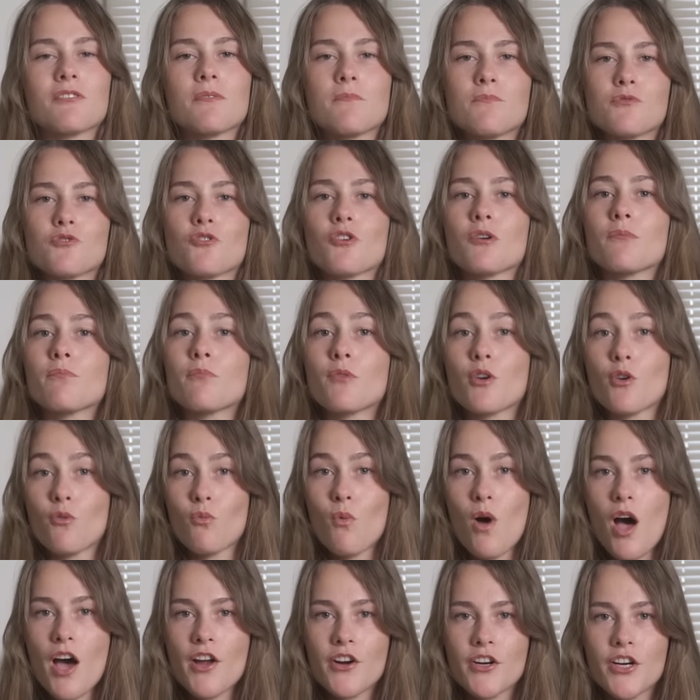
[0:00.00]
to absorb more
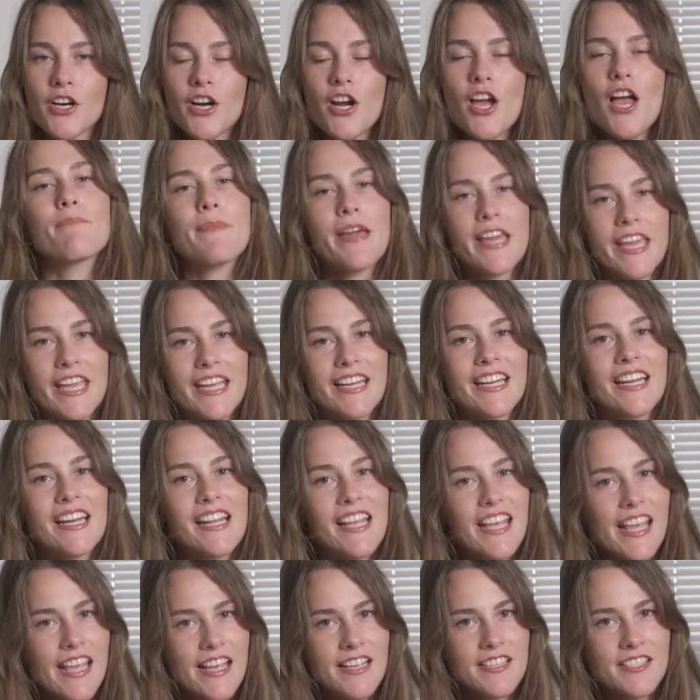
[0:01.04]
water, making
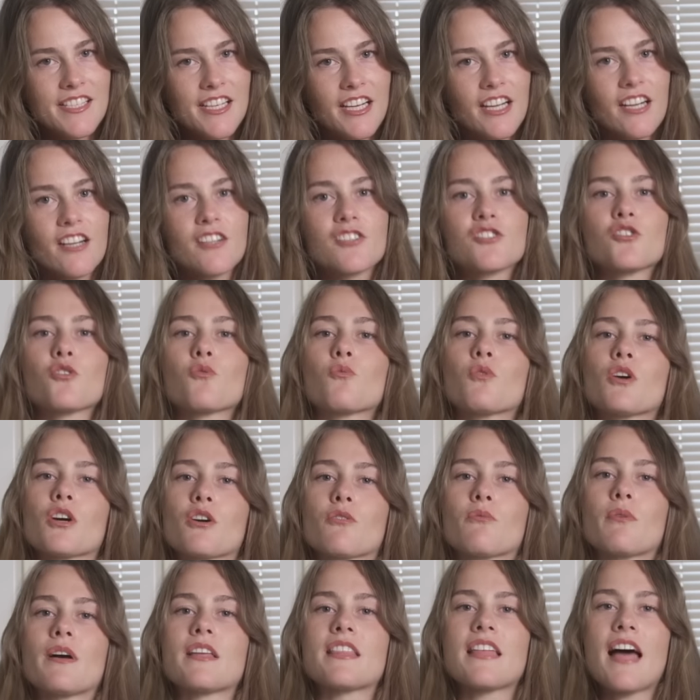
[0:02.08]
it easier to
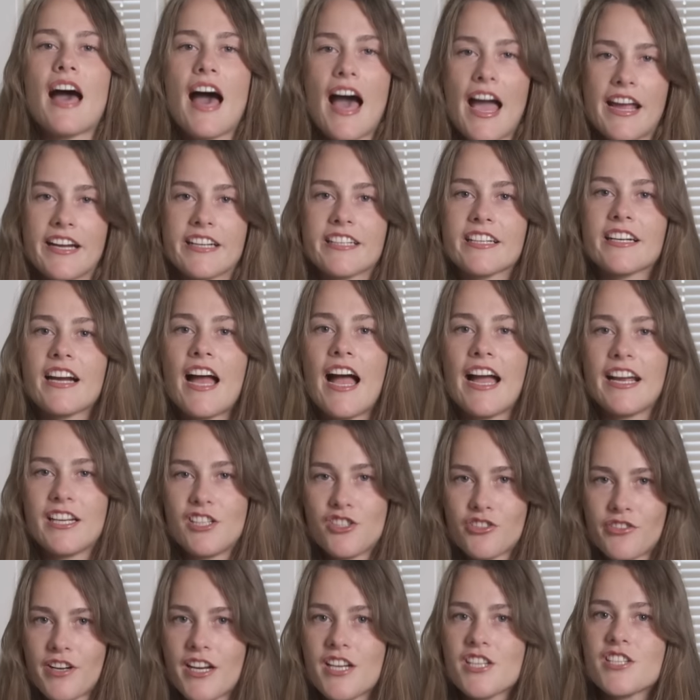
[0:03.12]
work with higher
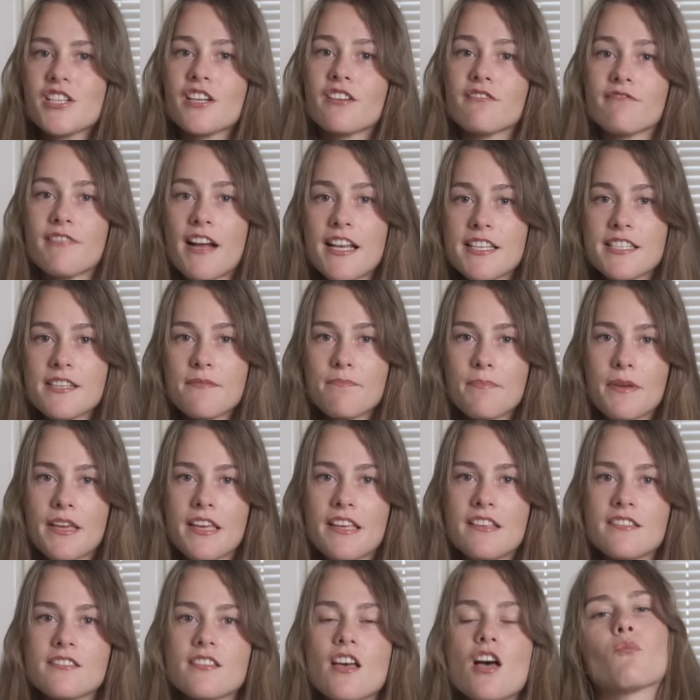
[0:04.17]
hydration
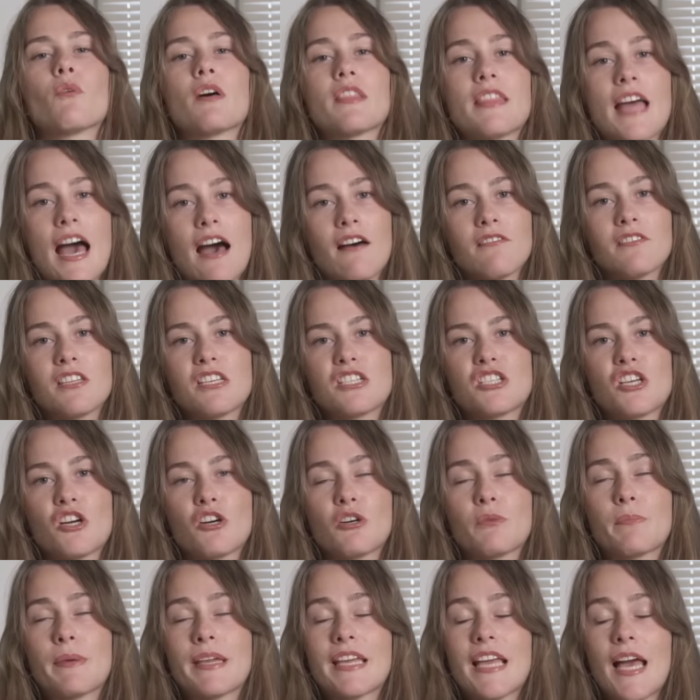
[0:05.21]
recipes without the
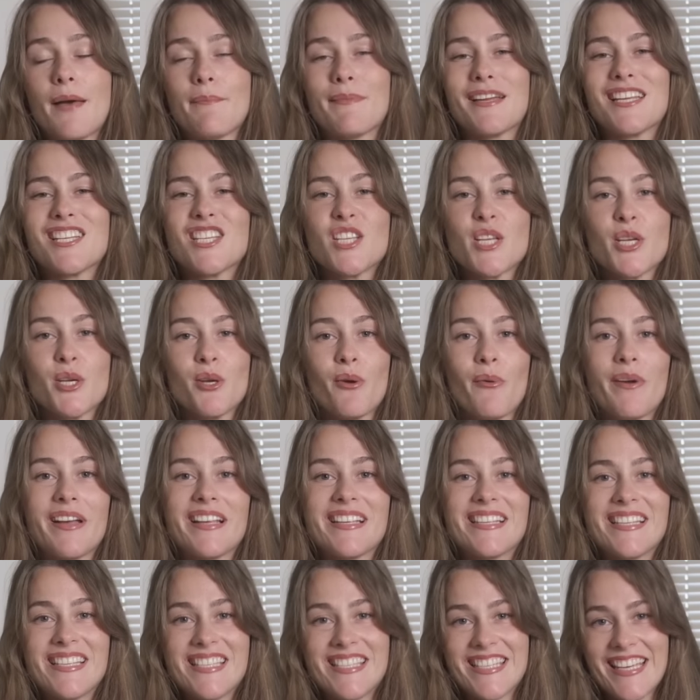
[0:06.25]
dough becoming too
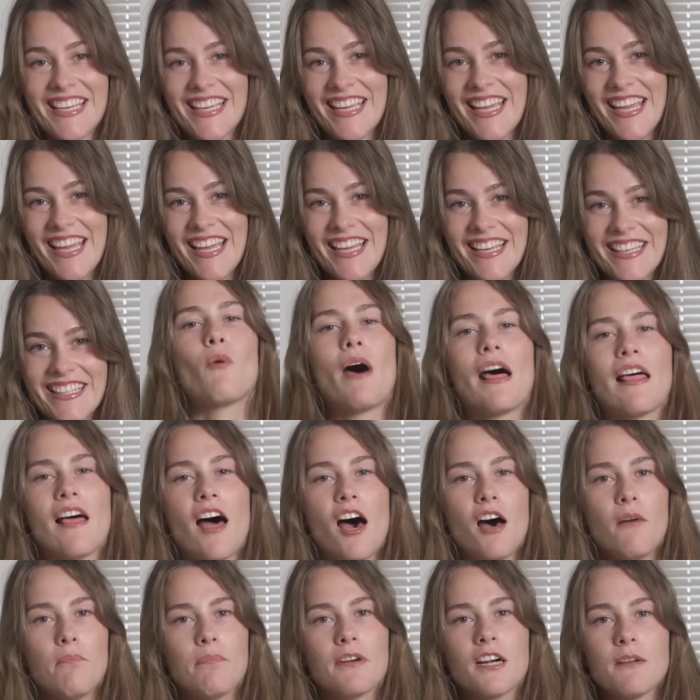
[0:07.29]
sticky. While
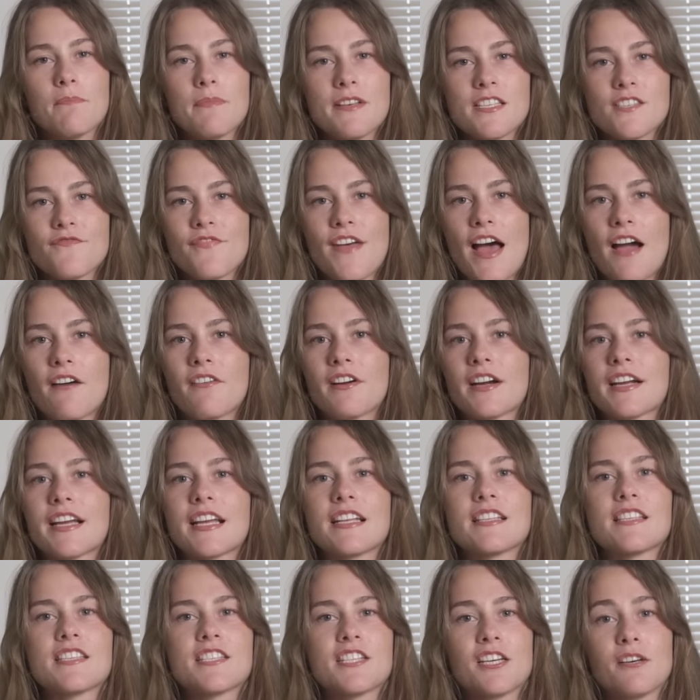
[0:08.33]
all-purpose flour
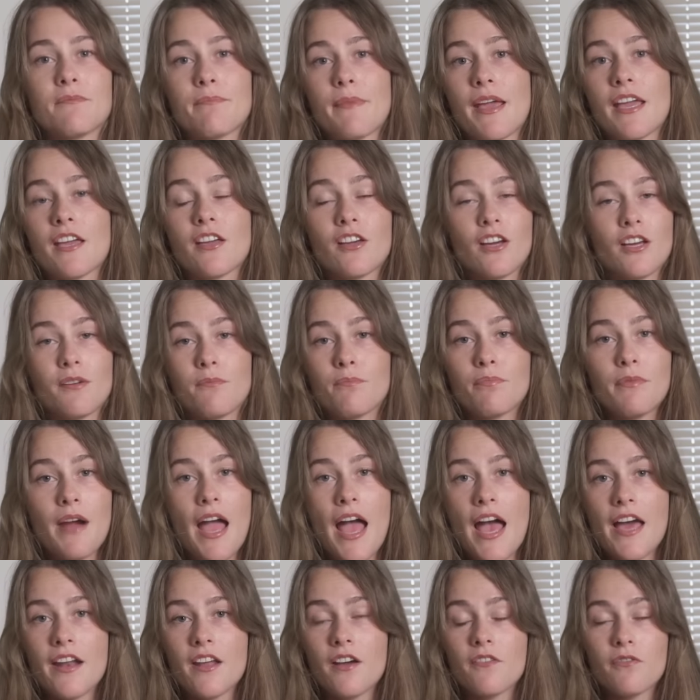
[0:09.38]
can still make good
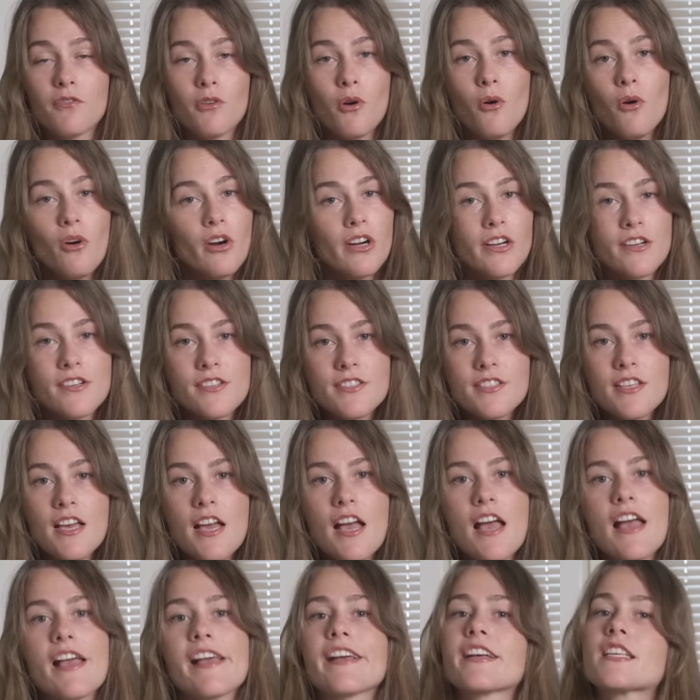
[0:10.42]
bread, of course,
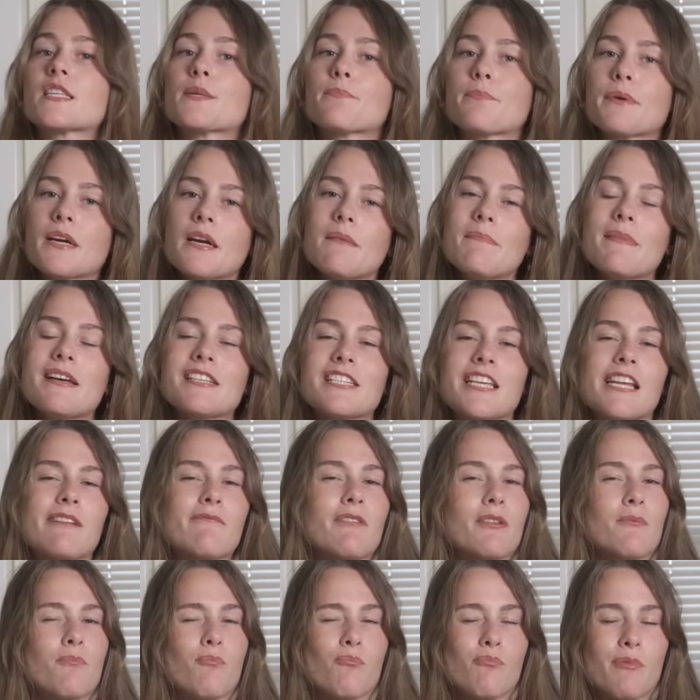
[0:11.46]
experimenting
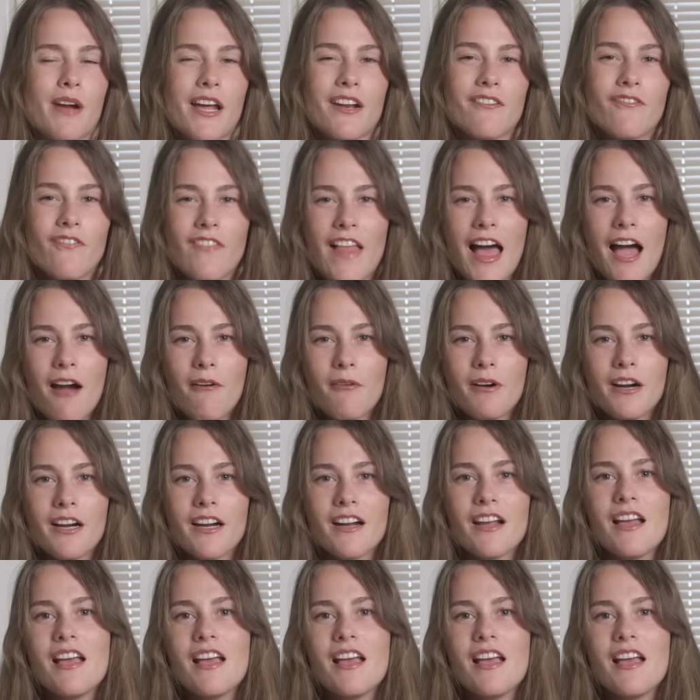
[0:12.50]
with bread flour